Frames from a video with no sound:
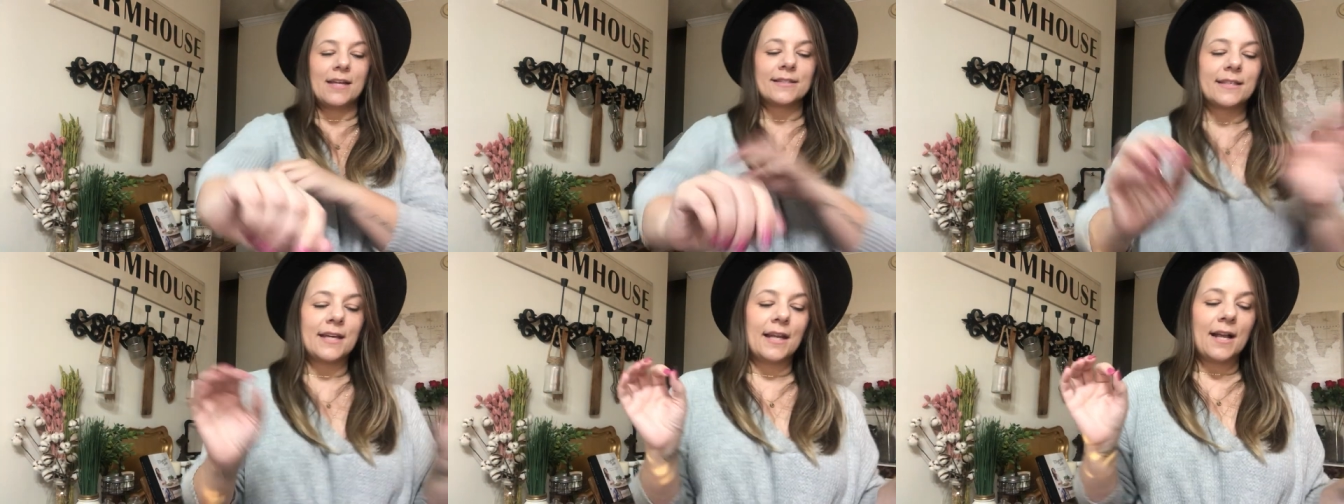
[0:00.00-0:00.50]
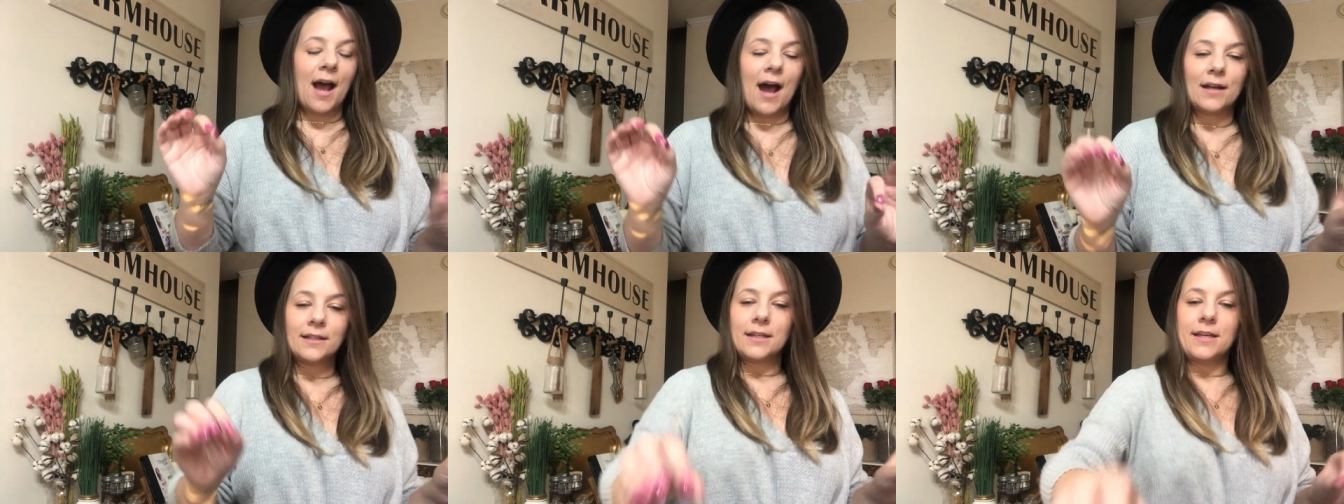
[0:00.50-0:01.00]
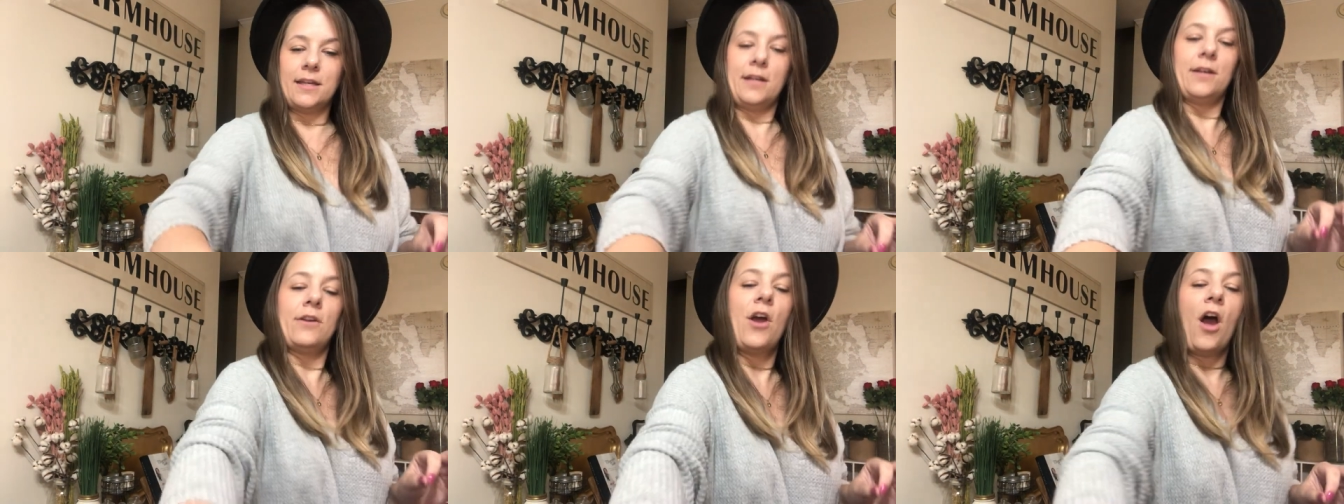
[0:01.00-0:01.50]
It's getting hot in
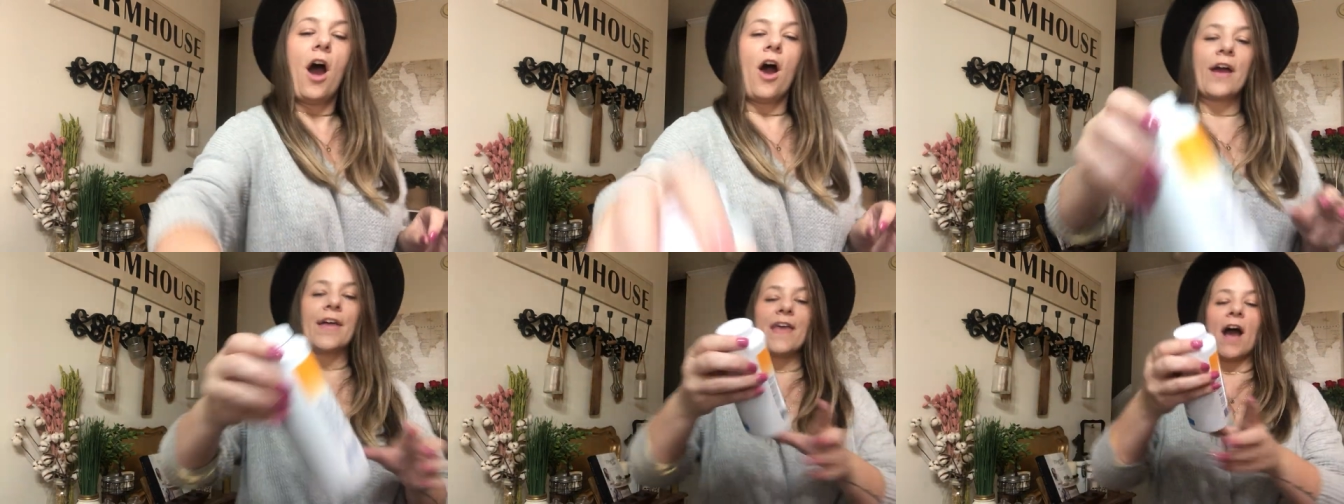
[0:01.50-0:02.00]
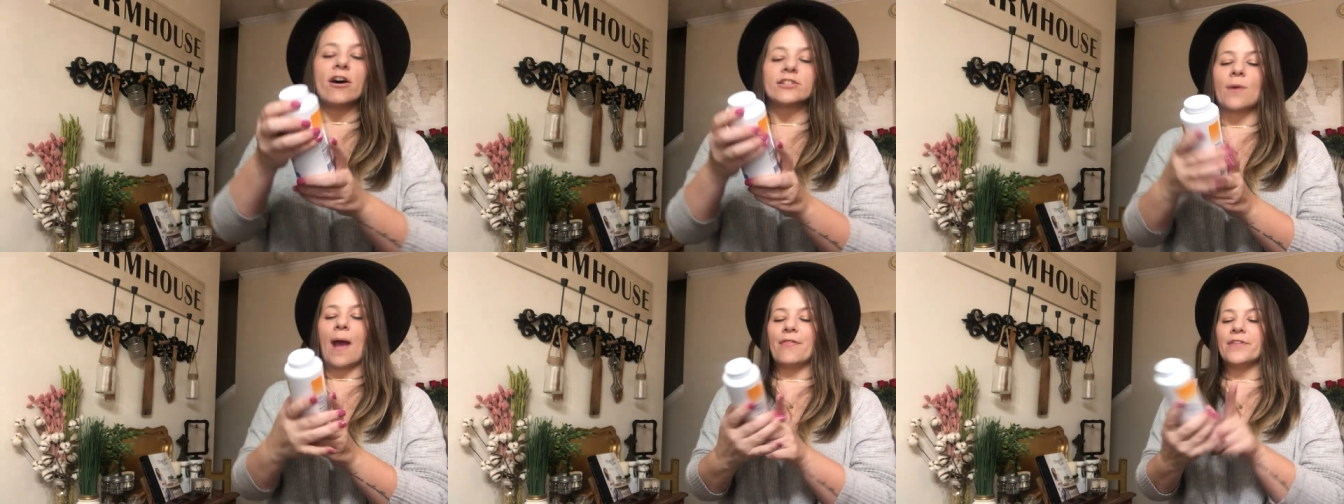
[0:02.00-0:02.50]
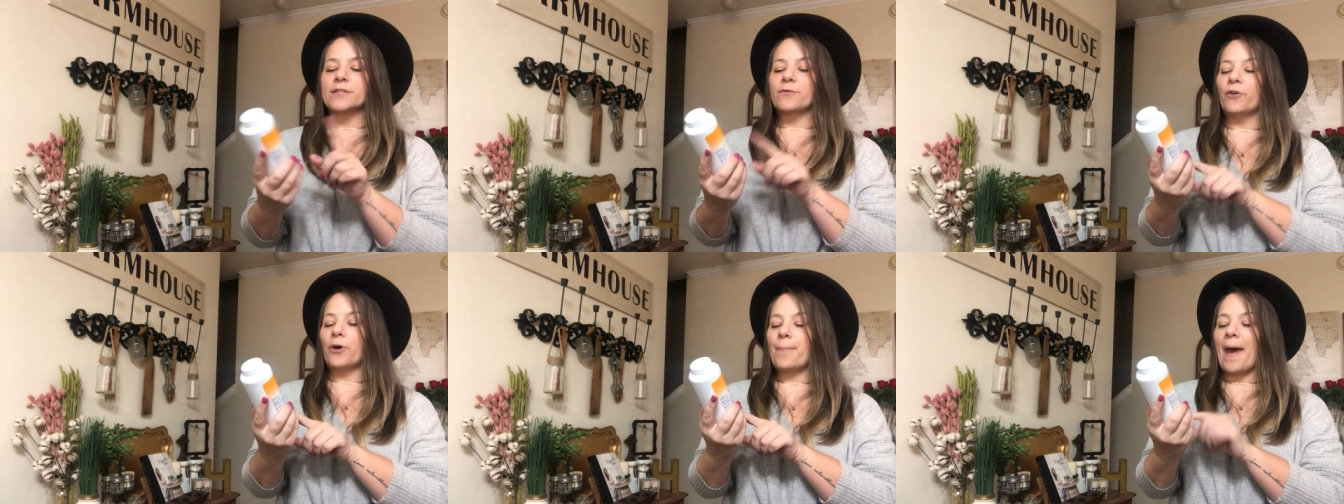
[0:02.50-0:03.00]
here. Okay, they also have this
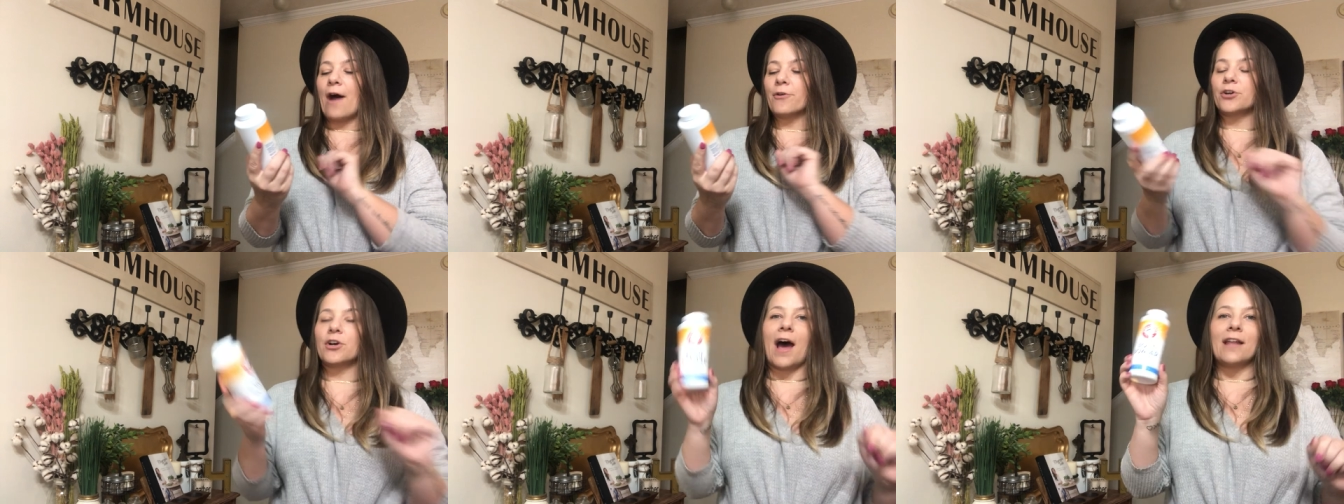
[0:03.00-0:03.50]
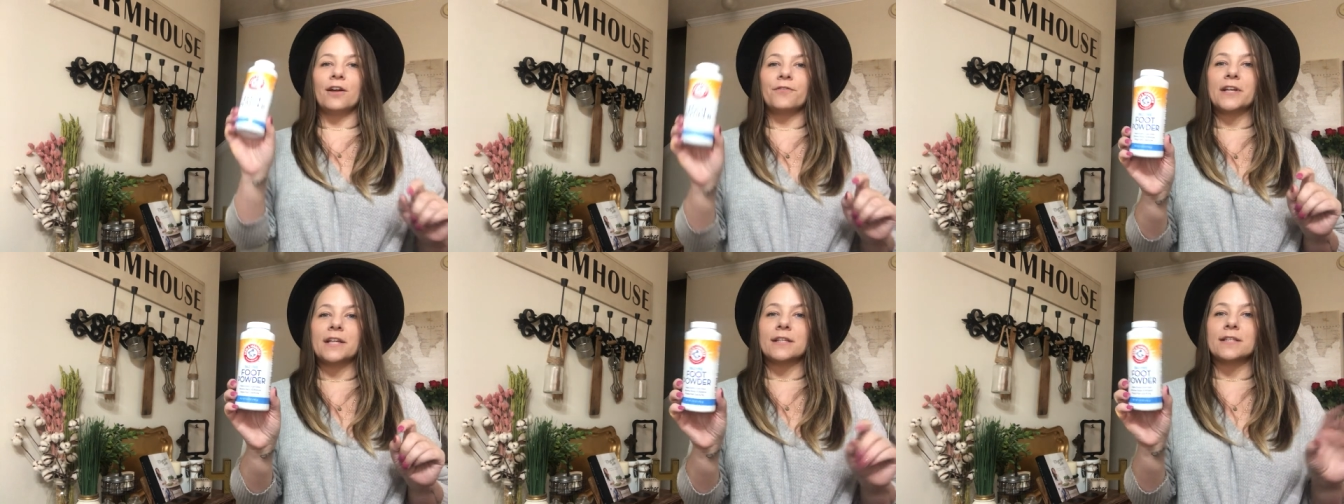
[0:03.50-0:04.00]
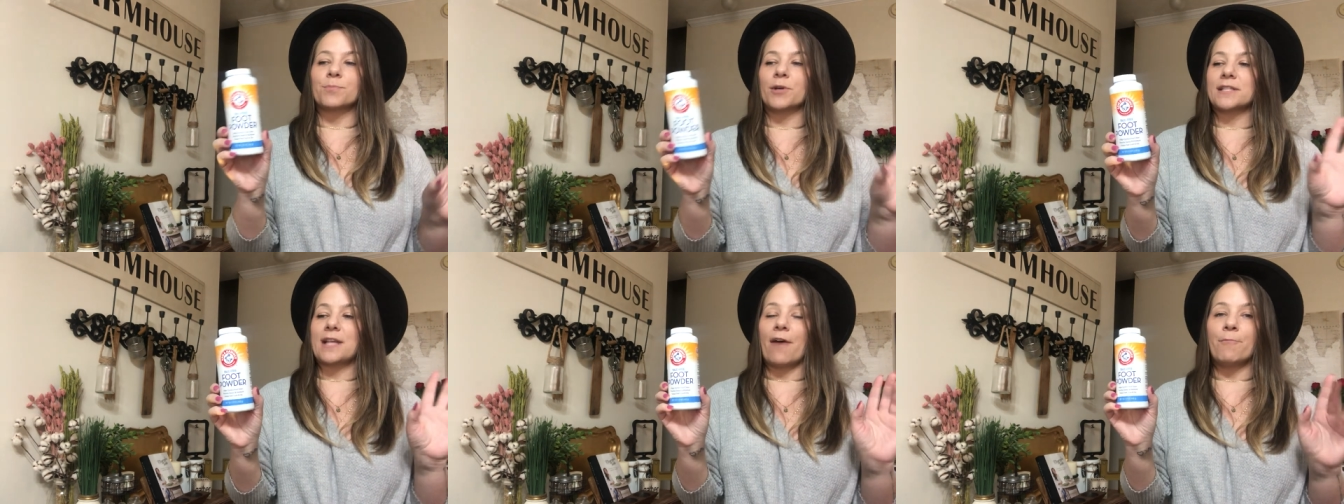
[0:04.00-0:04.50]
foot powder. I love to get this
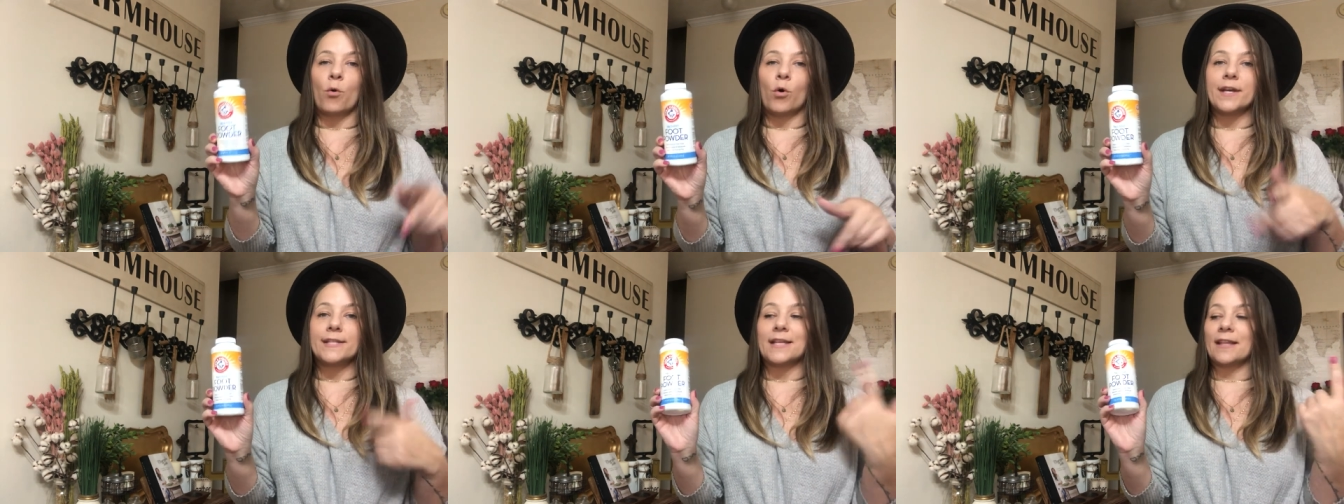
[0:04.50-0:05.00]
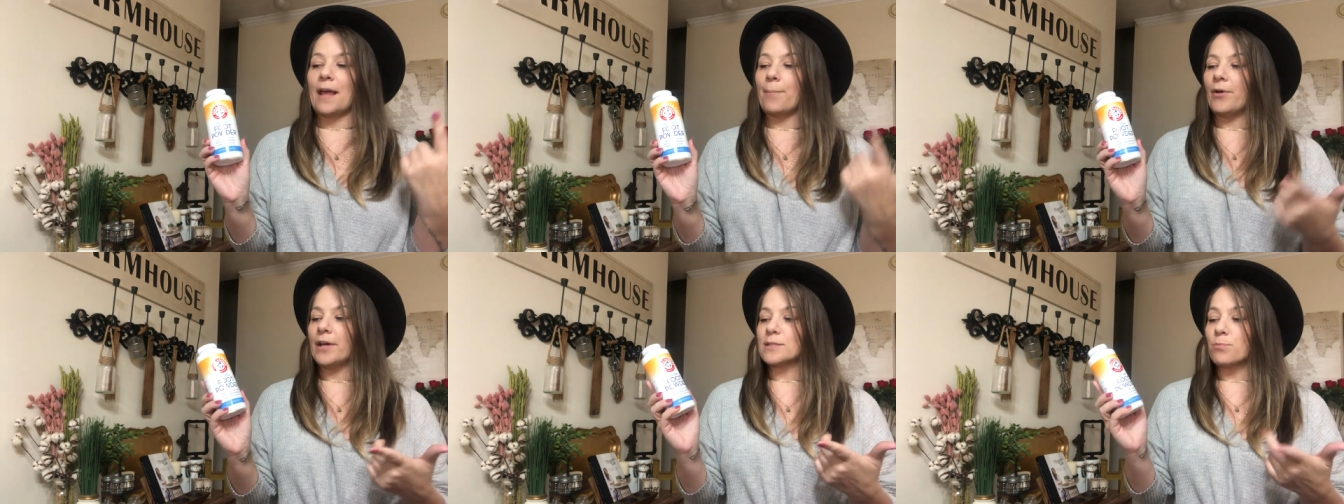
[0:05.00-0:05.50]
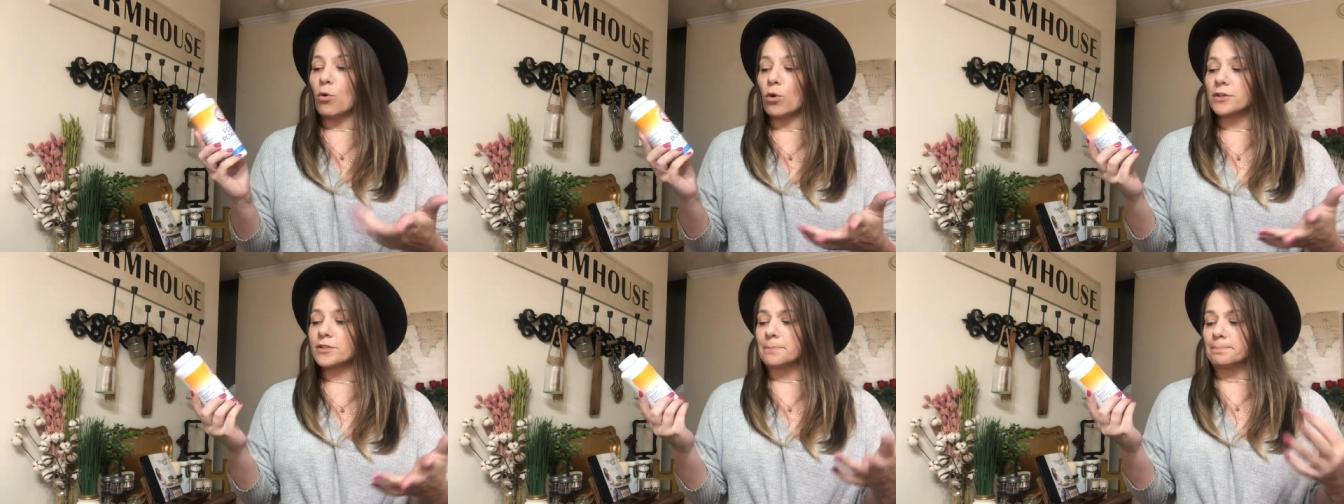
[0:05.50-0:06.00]
because I have boys and they play
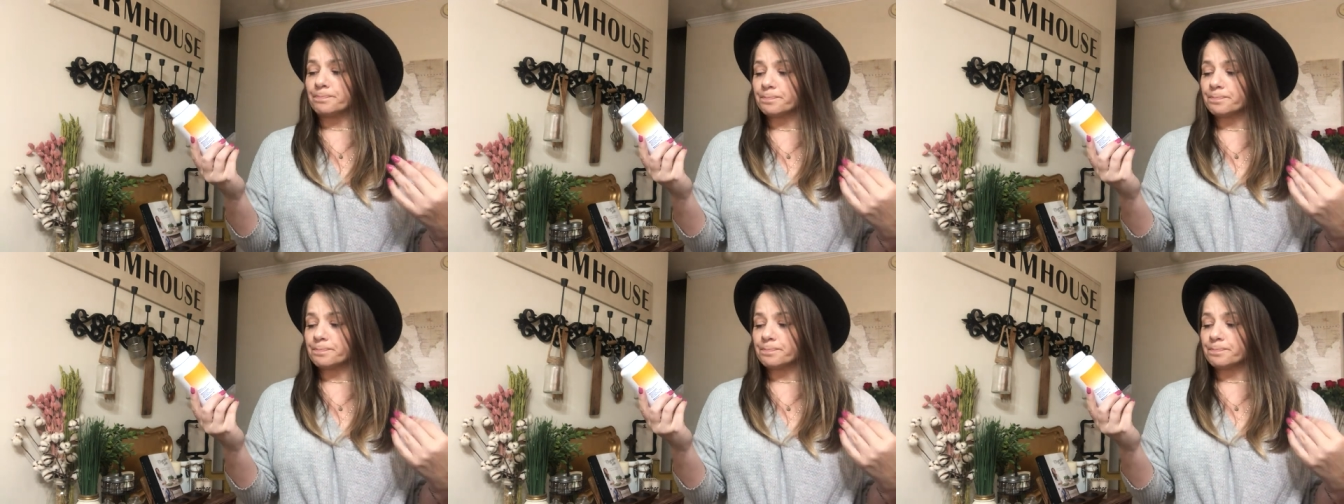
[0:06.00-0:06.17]
sports.